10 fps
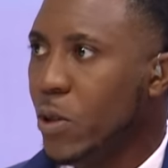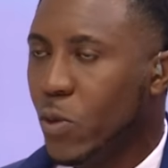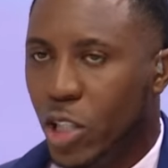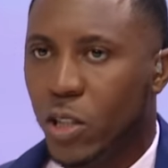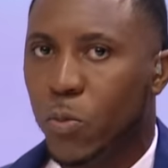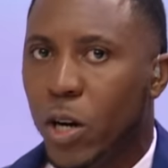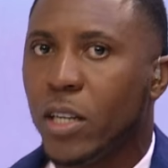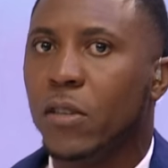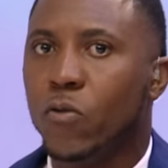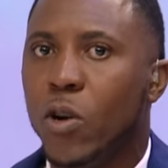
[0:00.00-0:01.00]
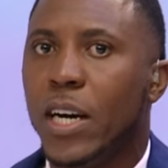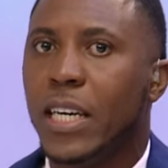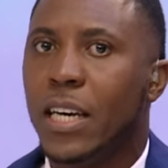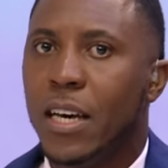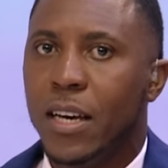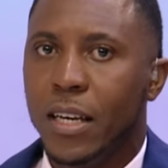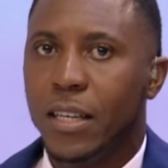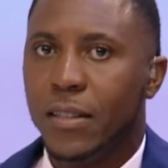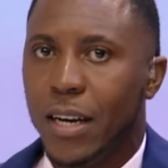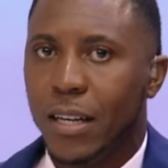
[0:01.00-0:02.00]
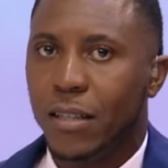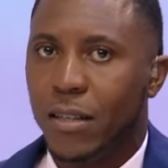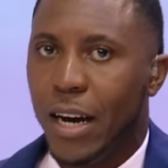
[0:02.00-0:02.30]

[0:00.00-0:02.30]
and which is part of why he has had,